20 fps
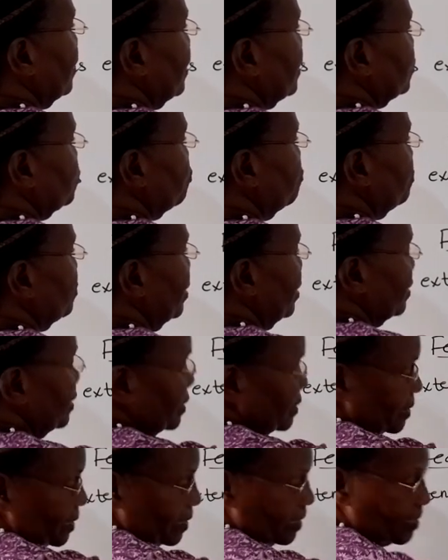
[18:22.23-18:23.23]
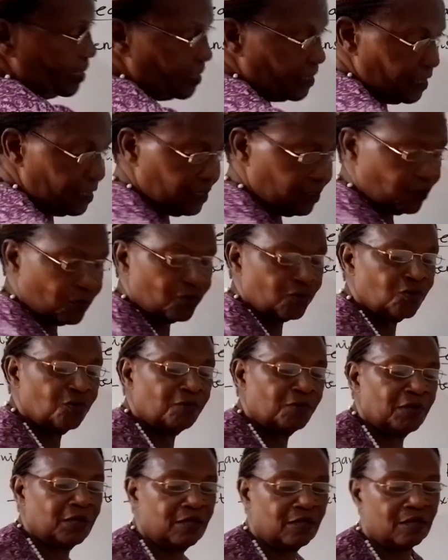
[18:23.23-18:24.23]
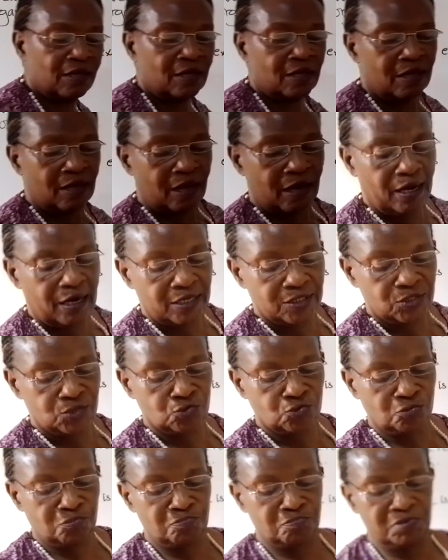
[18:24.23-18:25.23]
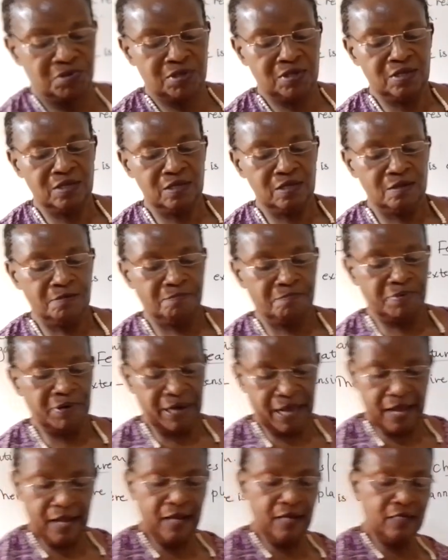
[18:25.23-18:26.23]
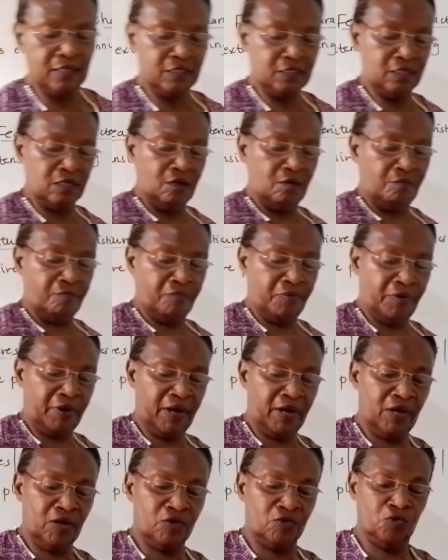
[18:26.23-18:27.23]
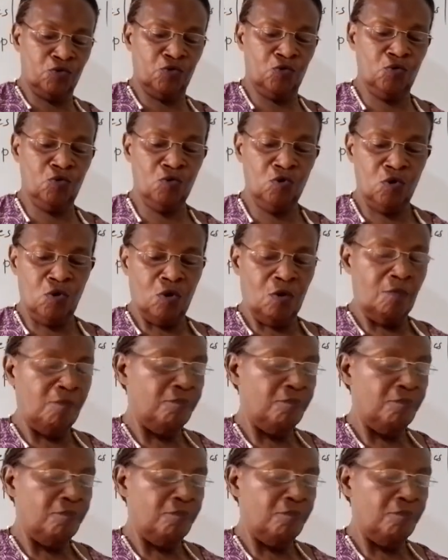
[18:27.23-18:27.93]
that has to be undertaken in that economy has to be planned prior to